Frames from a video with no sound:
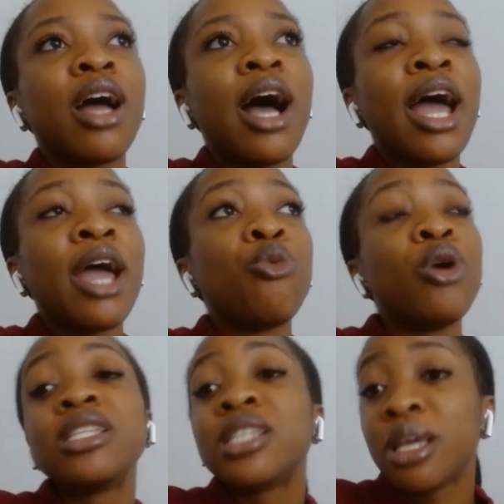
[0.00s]
I
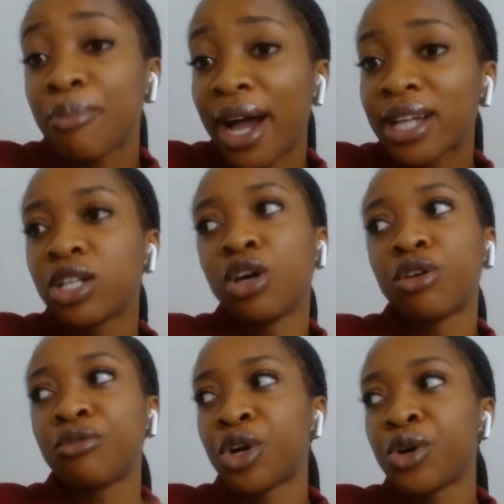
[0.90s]
wanted to impact a lot
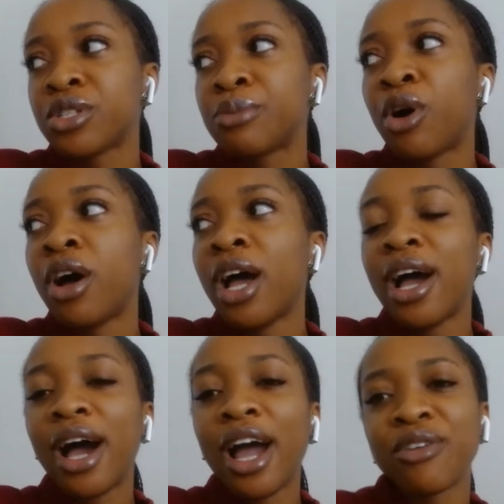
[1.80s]
of girls, but
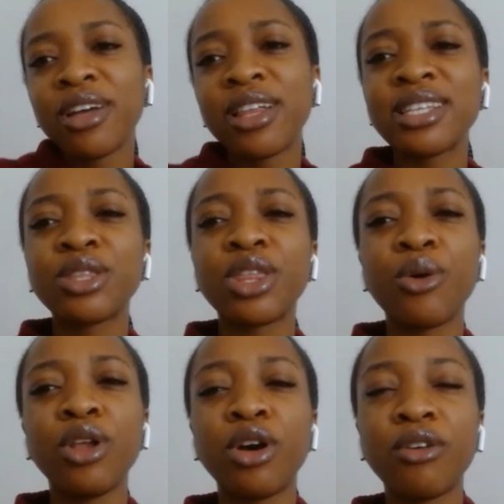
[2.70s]
I realized that there
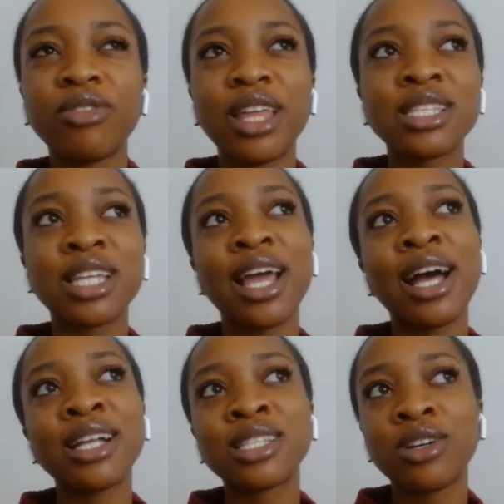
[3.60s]
were a lot of things that I
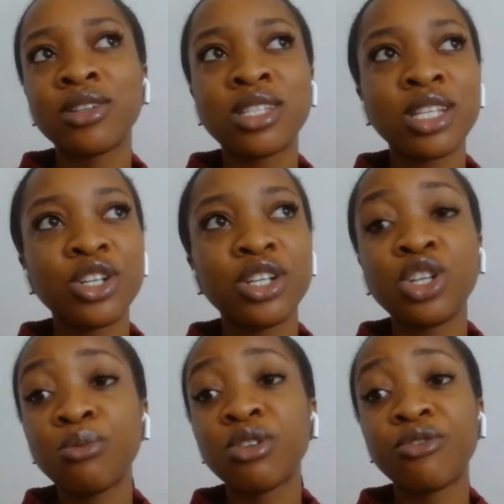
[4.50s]
had to consider in
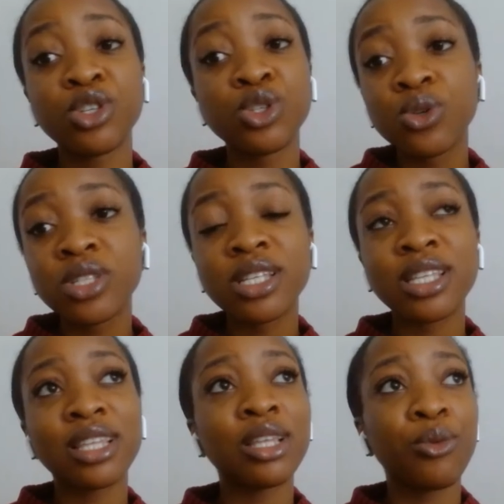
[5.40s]
terms of resources
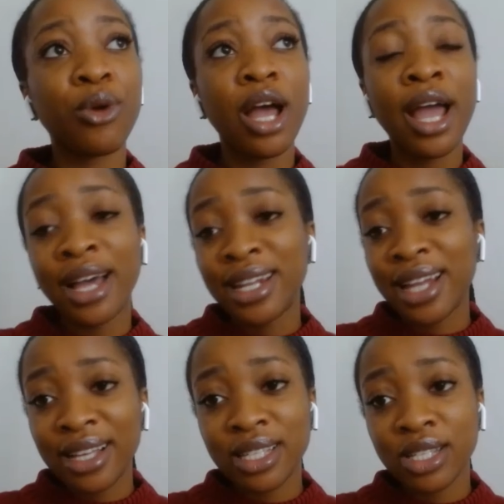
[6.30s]
that I had
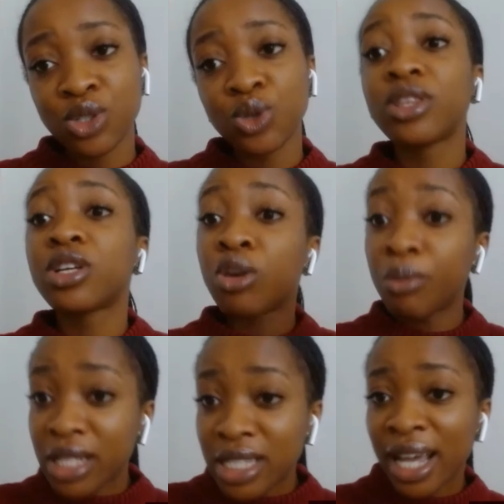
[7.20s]
access to and the
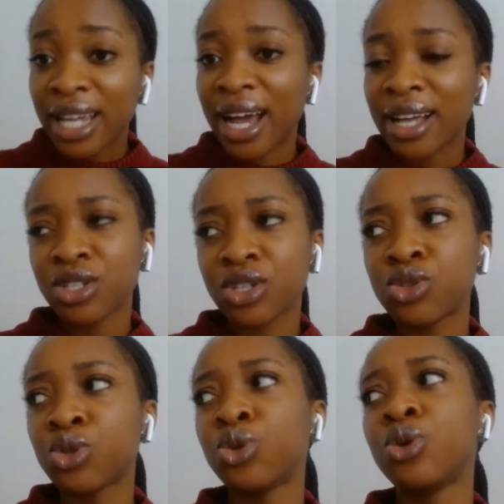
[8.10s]
community had access
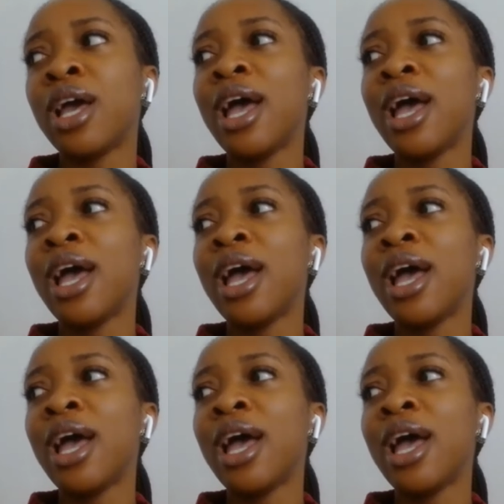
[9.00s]
to,